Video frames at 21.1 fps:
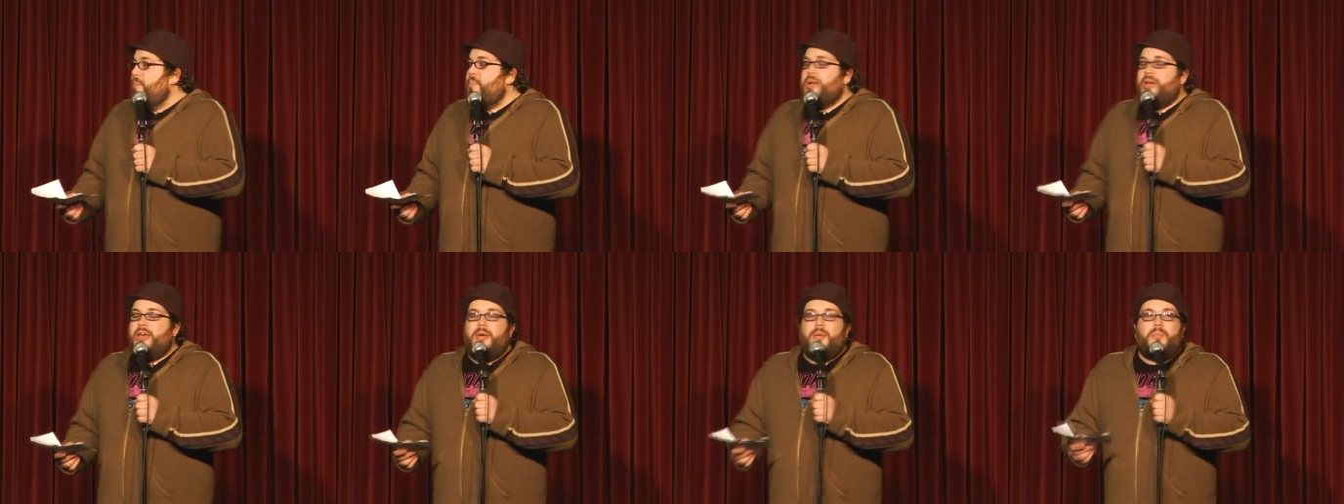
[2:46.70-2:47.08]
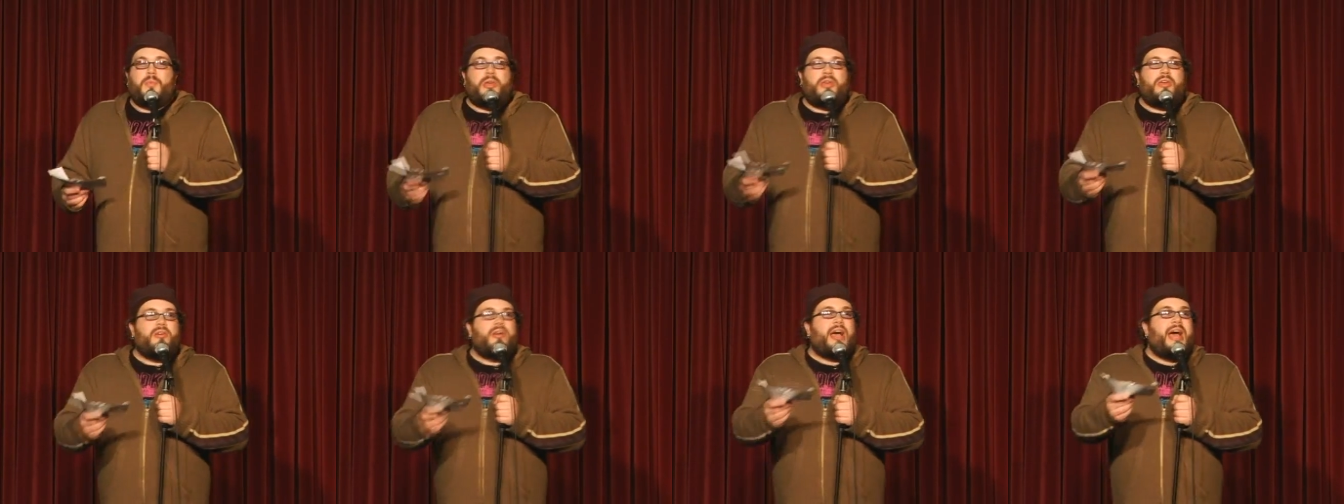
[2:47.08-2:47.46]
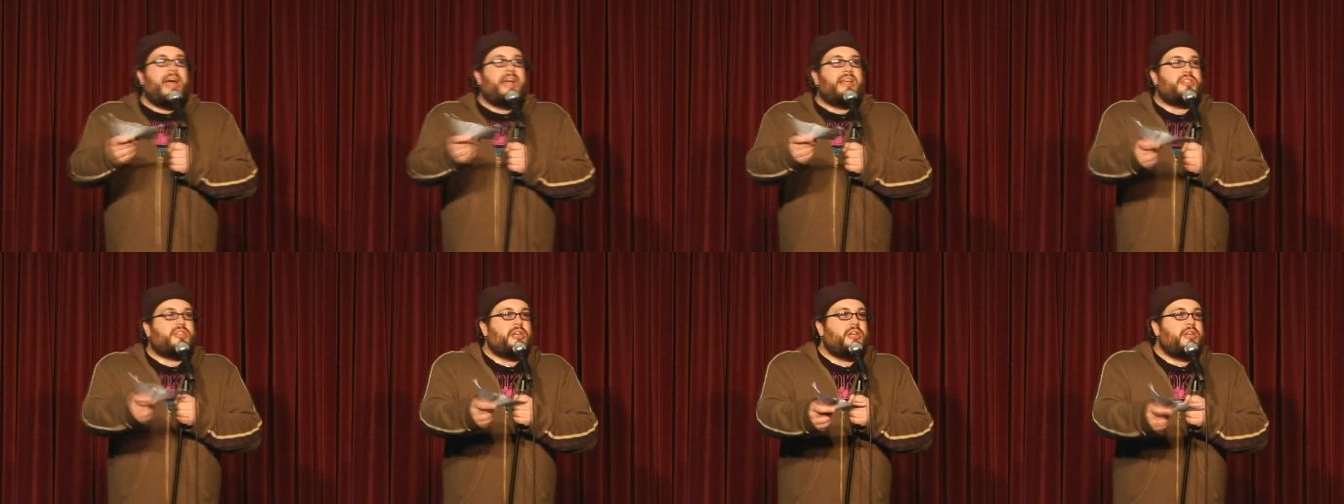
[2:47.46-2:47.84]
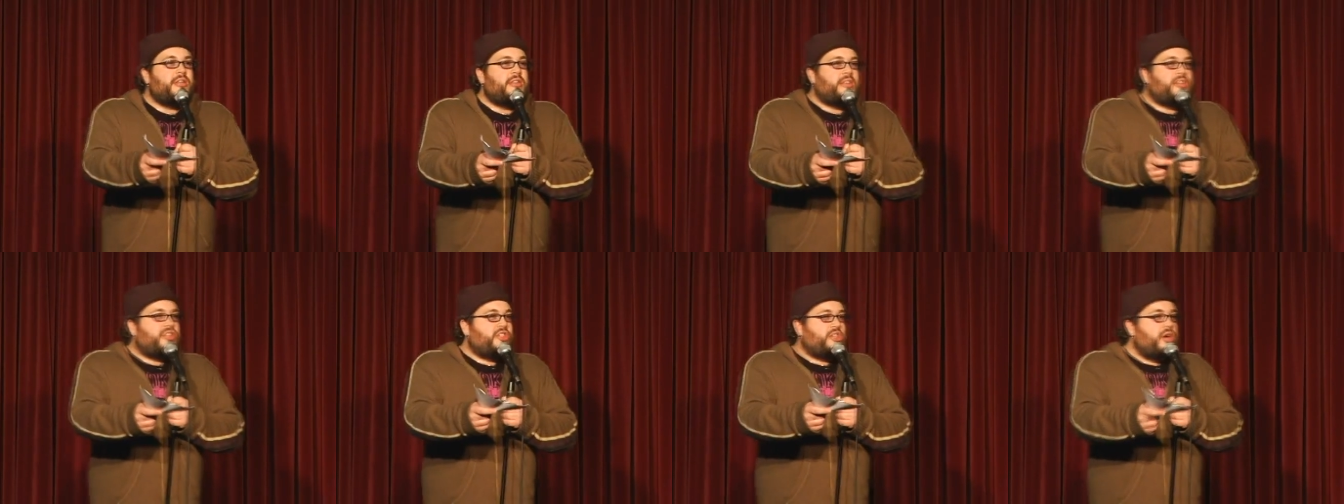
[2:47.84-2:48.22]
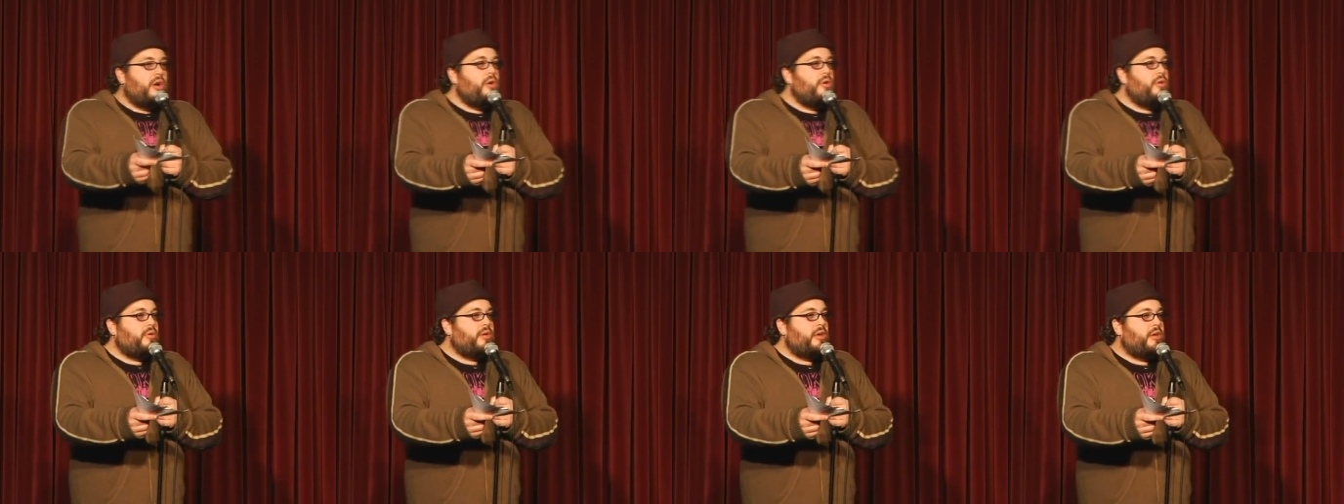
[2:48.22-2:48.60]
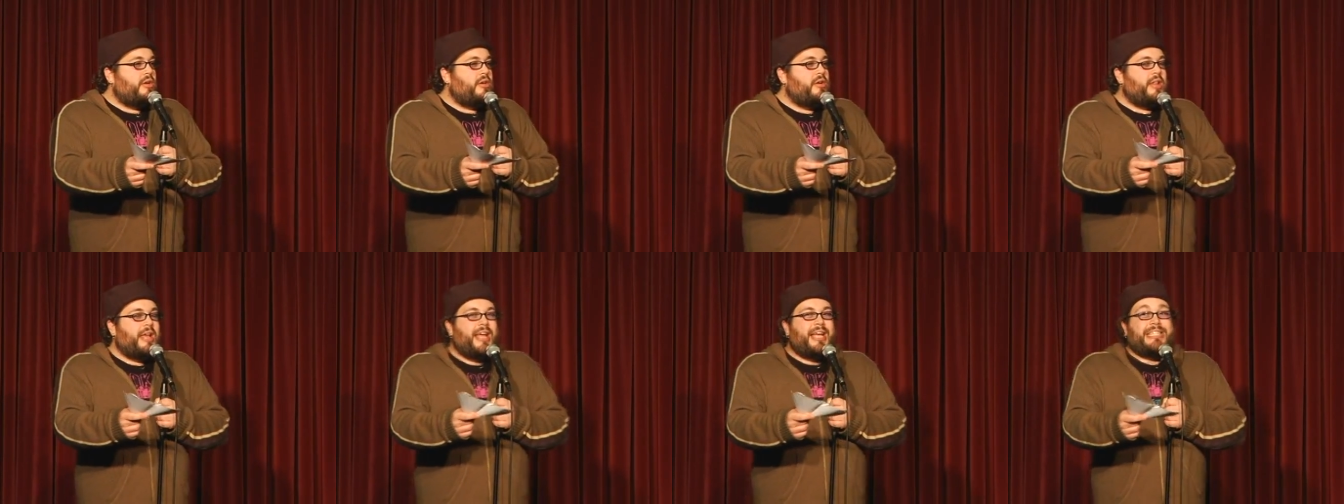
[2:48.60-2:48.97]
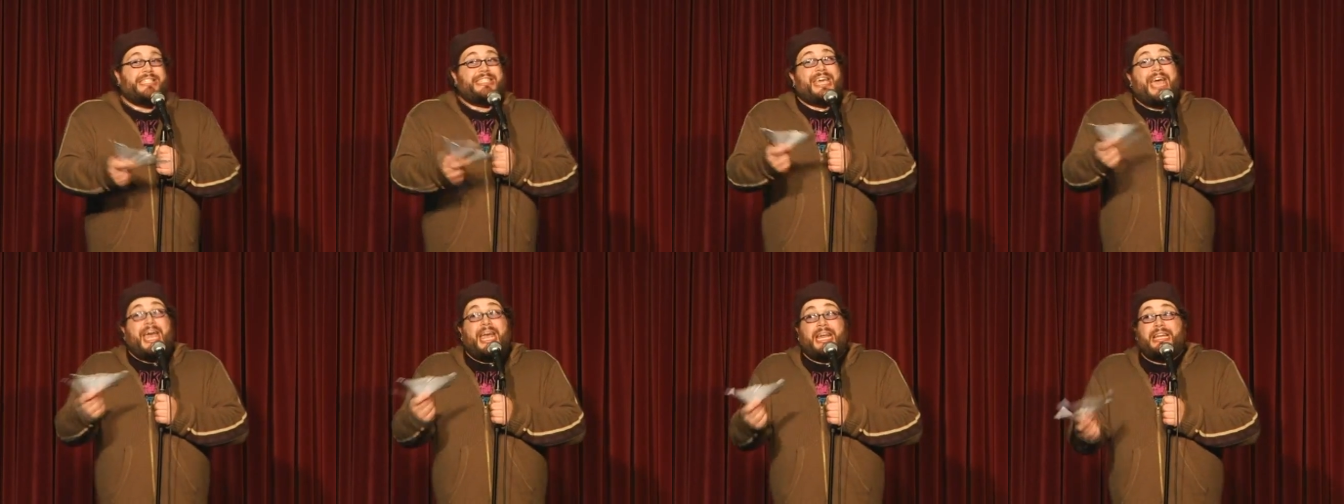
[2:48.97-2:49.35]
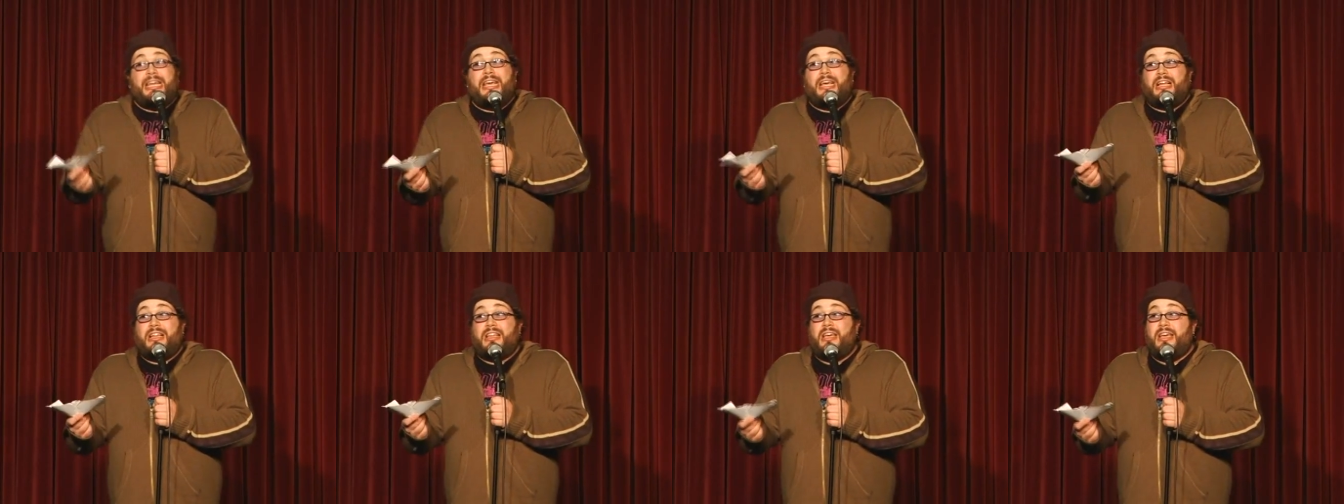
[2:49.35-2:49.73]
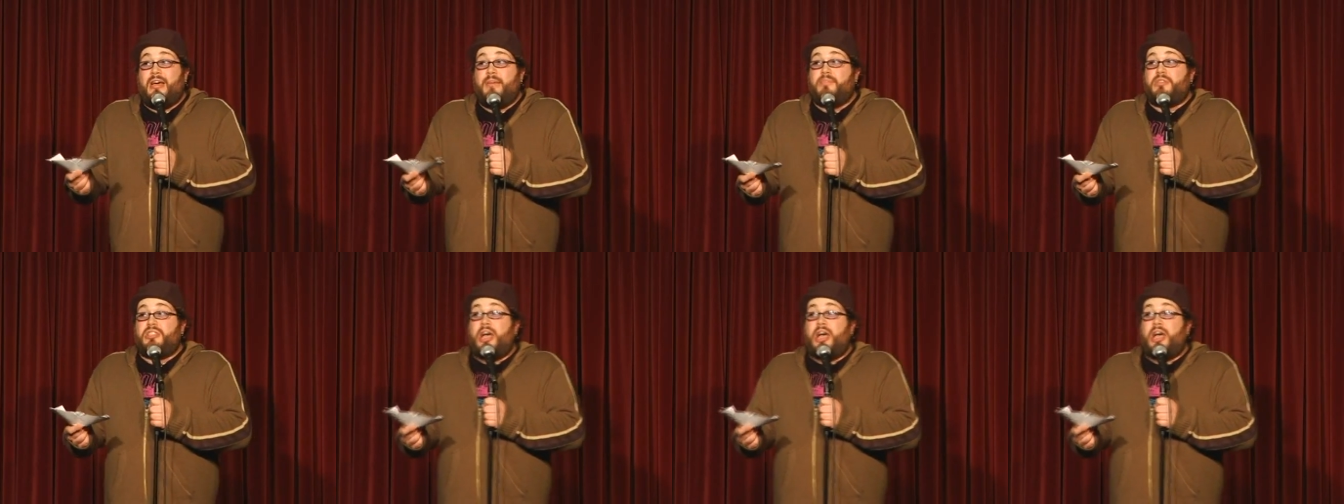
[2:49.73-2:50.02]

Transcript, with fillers: Wait, but you guys heard the joke, you know, like 10 Specifically,